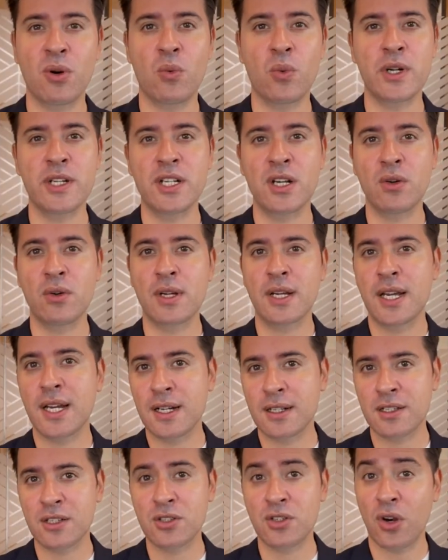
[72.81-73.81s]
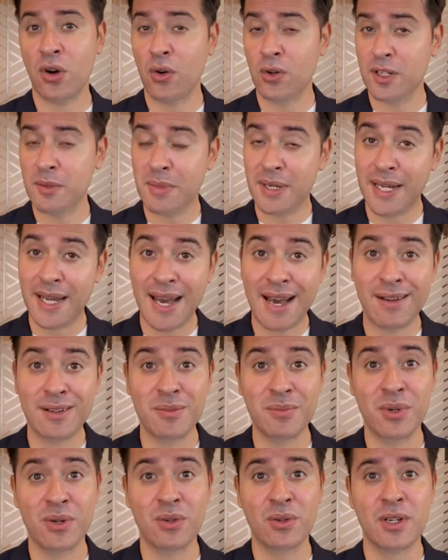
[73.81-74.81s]
with no guts to hold him
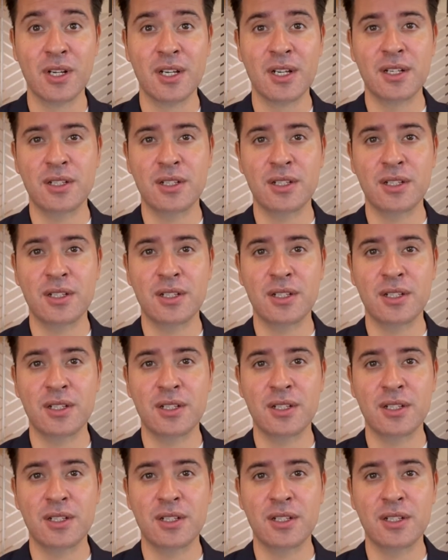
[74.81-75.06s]
accountable,